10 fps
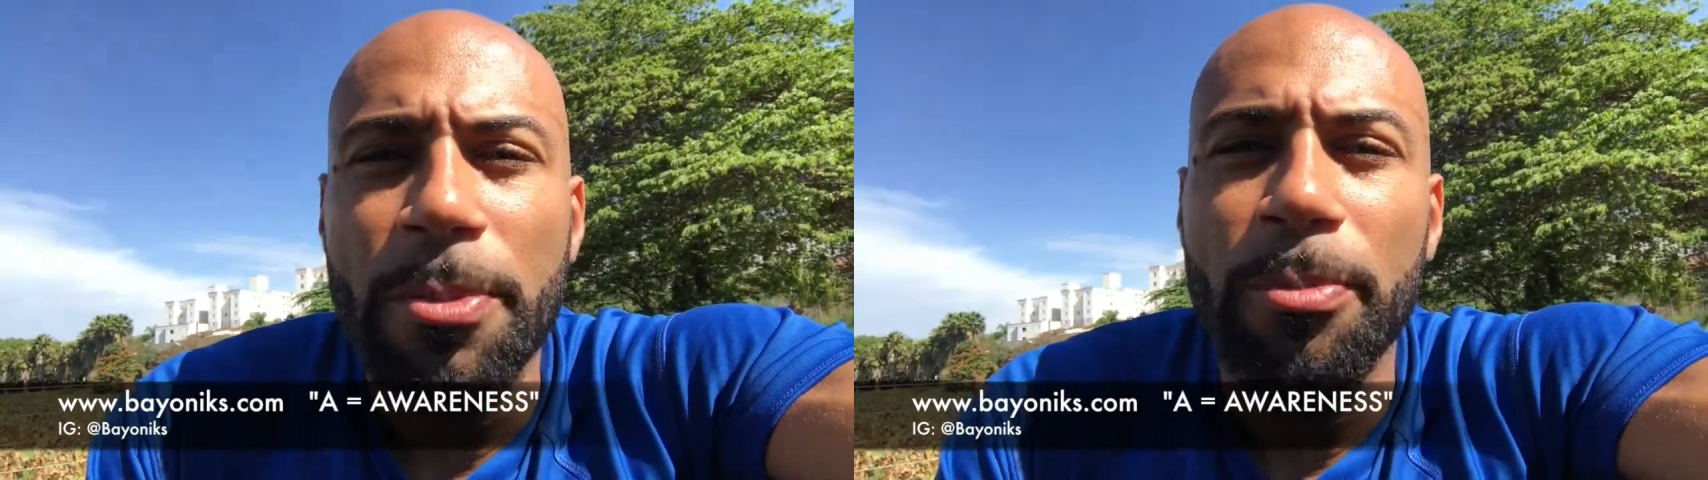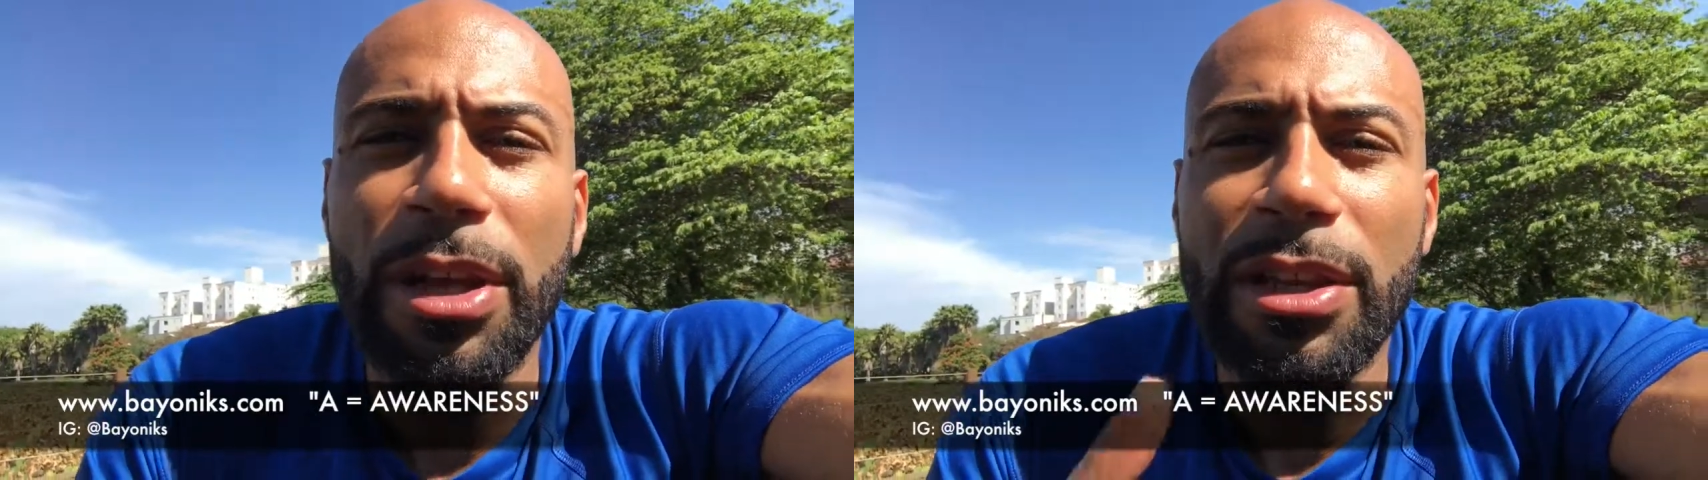
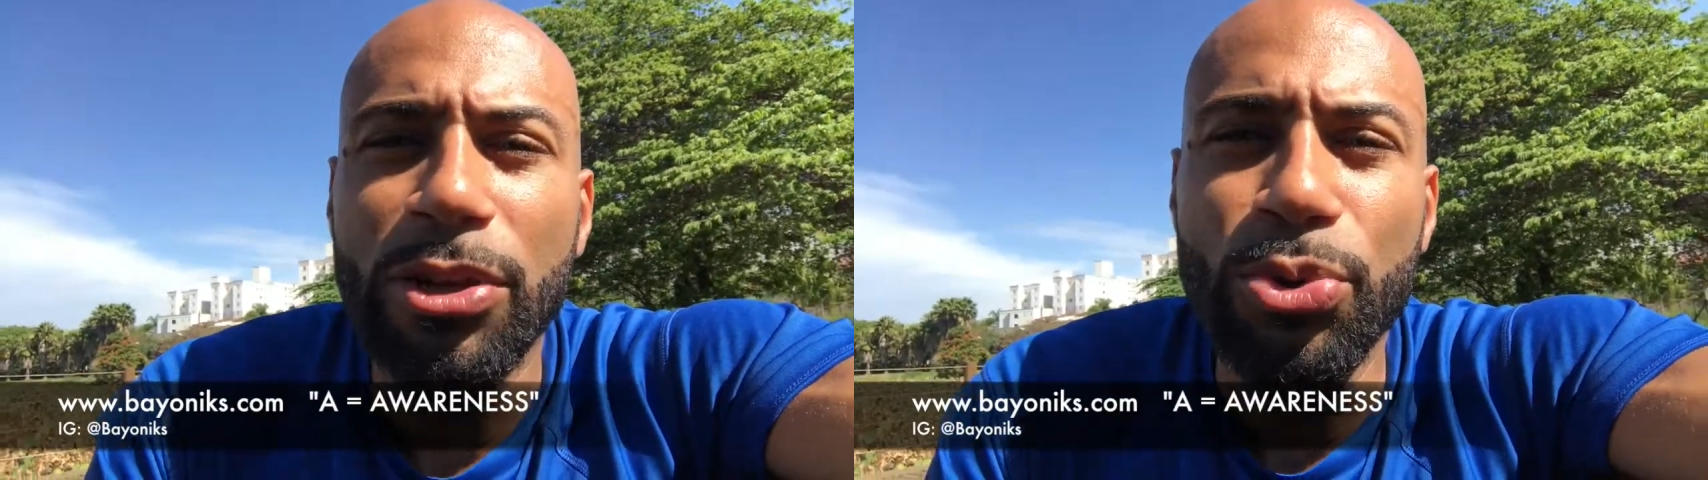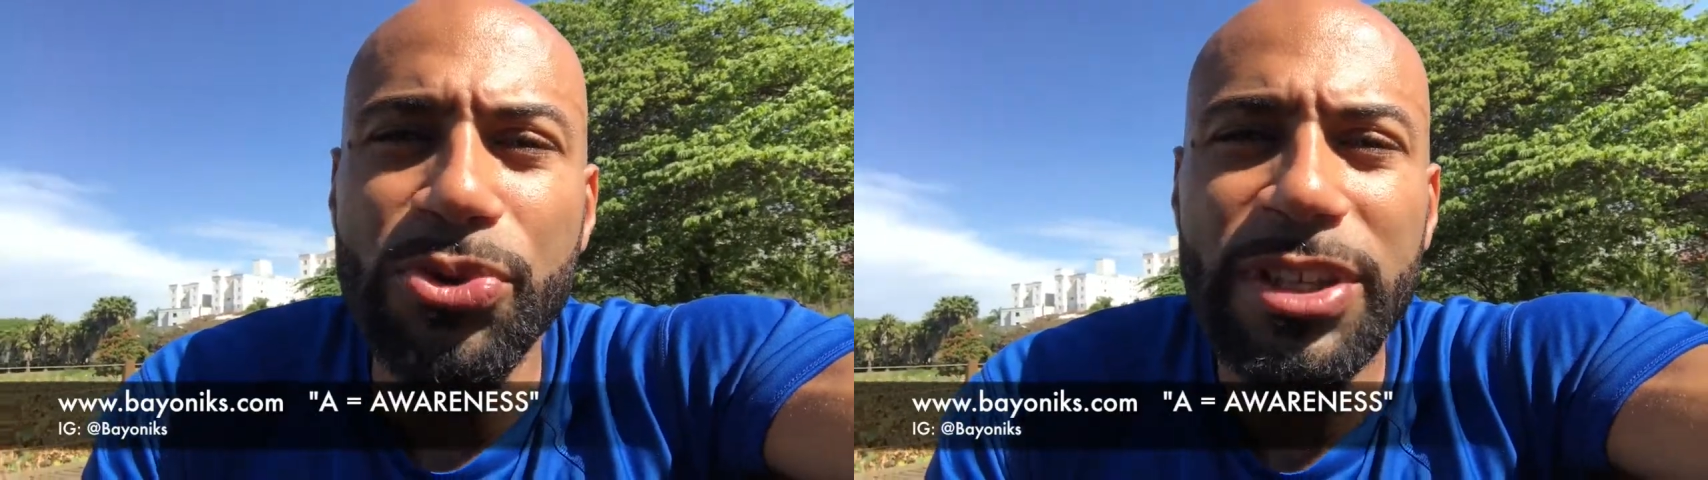But
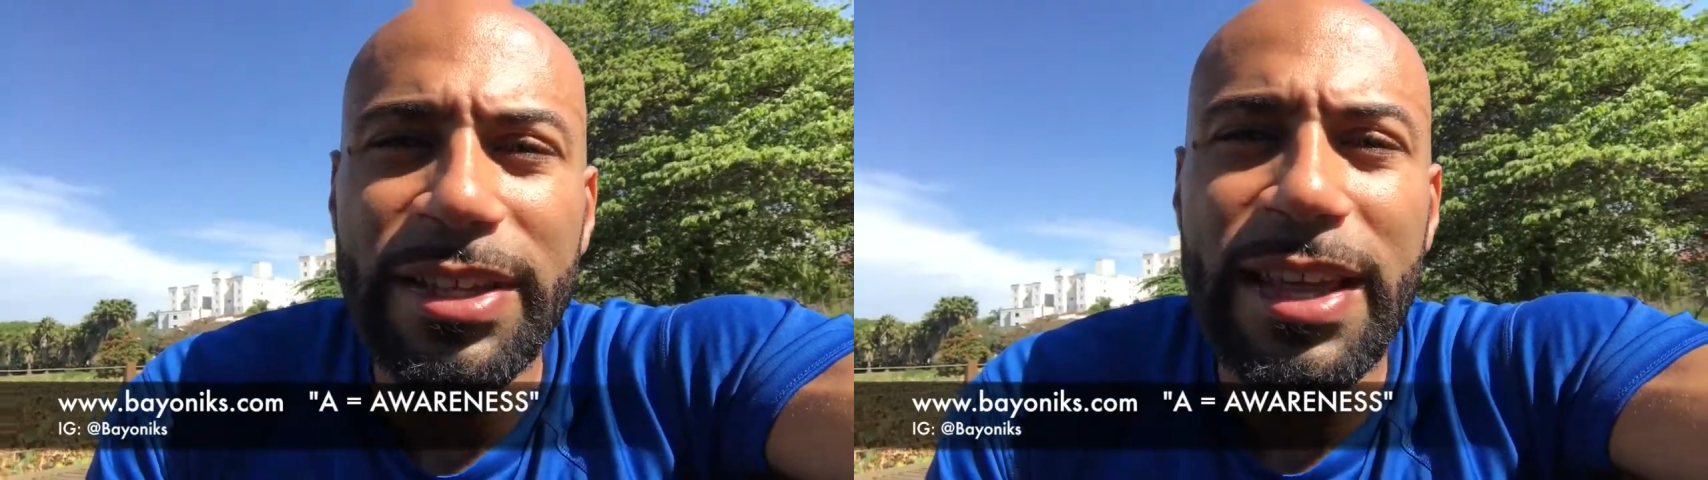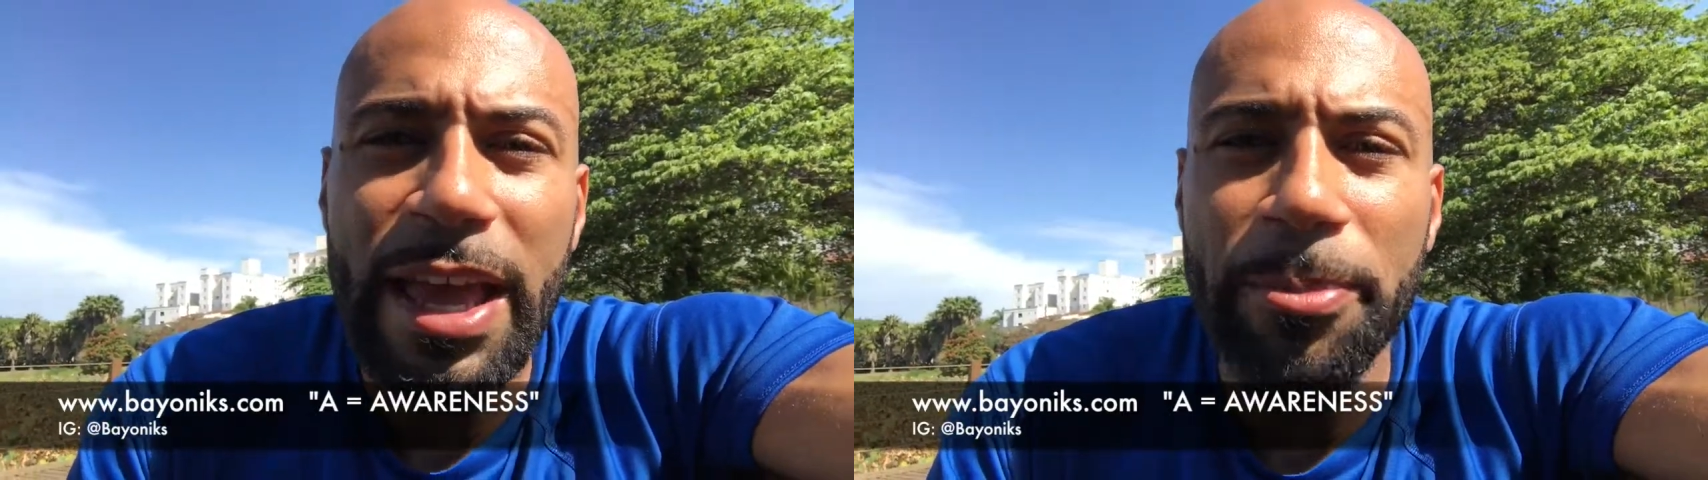
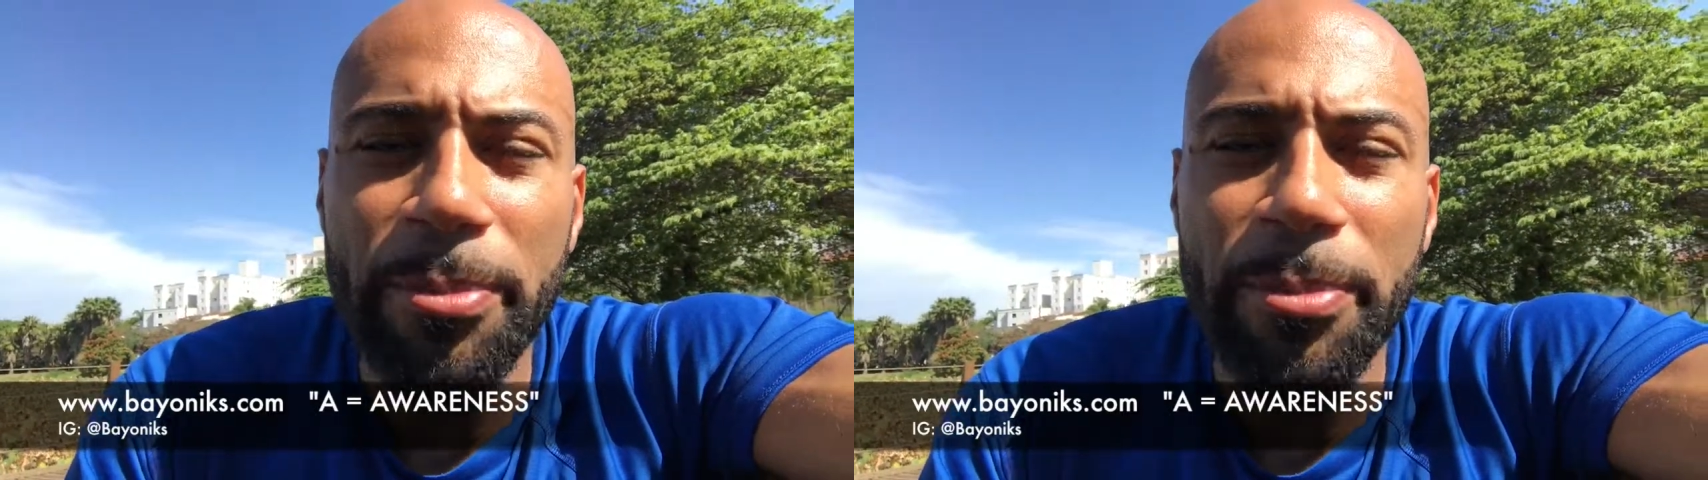losing that